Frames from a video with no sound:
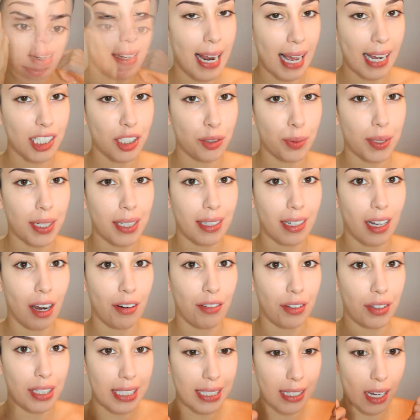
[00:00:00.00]
Next, we're gonna
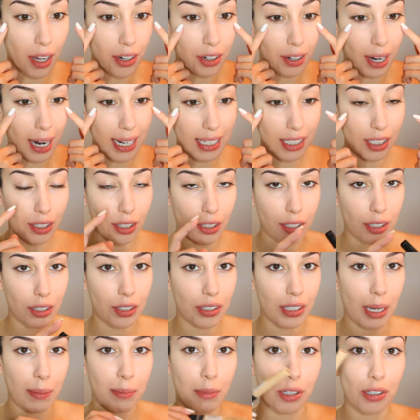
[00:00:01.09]
cover these under eye
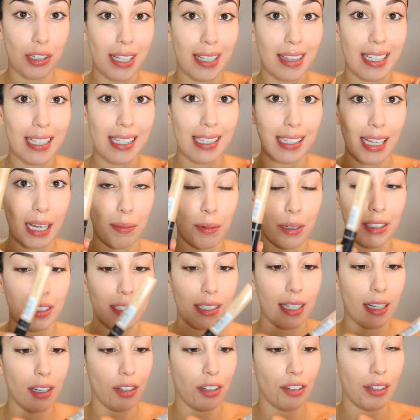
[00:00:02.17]
circles. I'm using the same
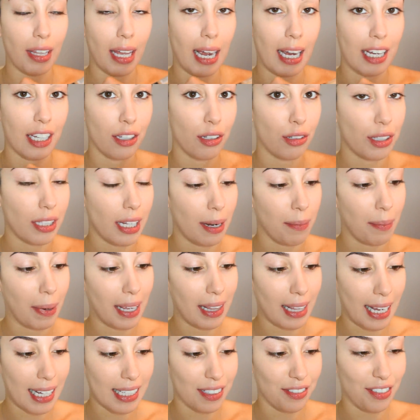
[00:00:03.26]
concealer that I used in
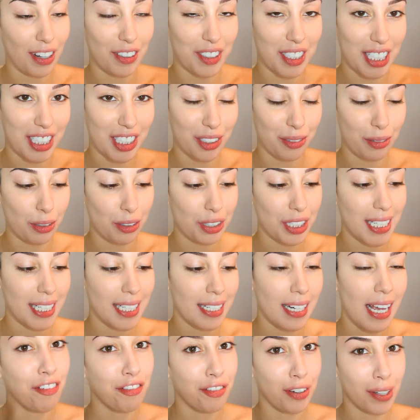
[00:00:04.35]
my last foundation
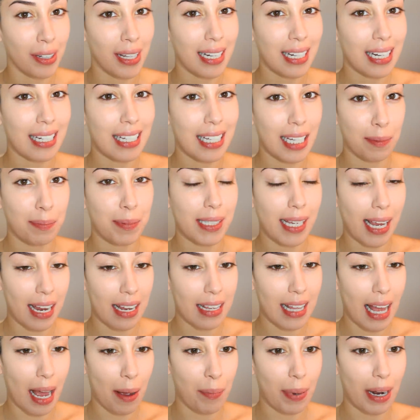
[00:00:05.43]
routine. I feel like I keep
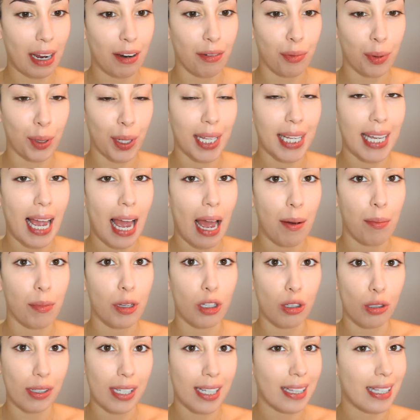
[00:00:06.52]
saying that, but I really
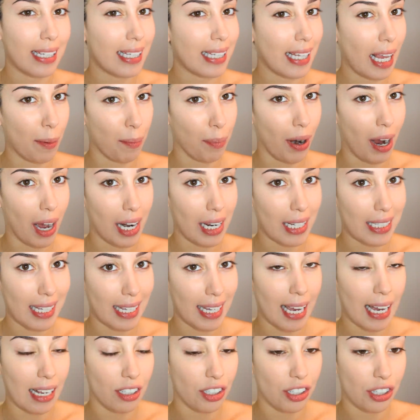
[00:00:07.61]
am using the same products
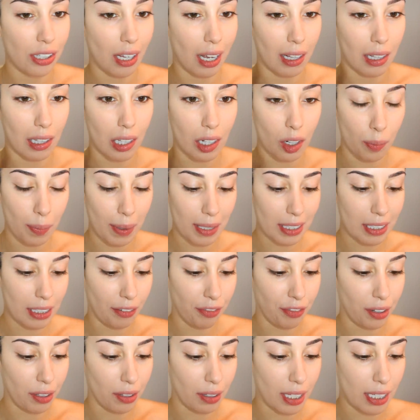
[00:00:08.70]
again, just a little bit
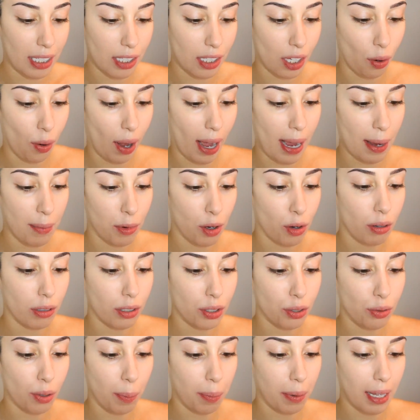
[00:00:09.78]
differently. So I'm
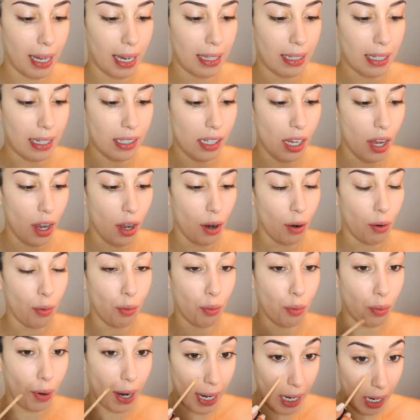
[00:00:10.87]
going to apply this
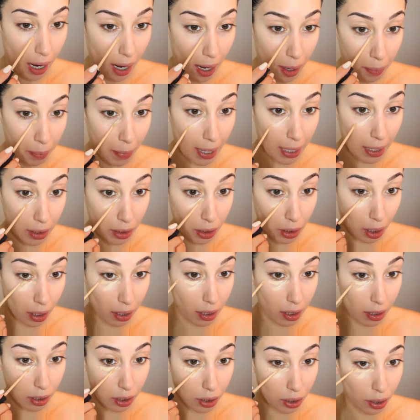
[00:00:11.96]
right on my
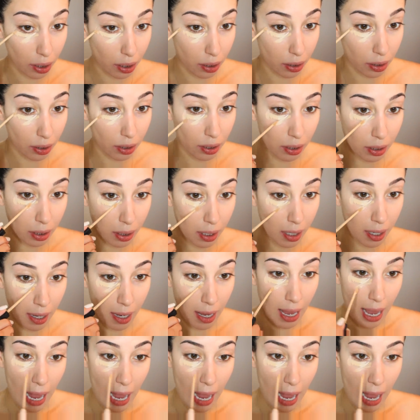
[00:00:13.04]
dark circles.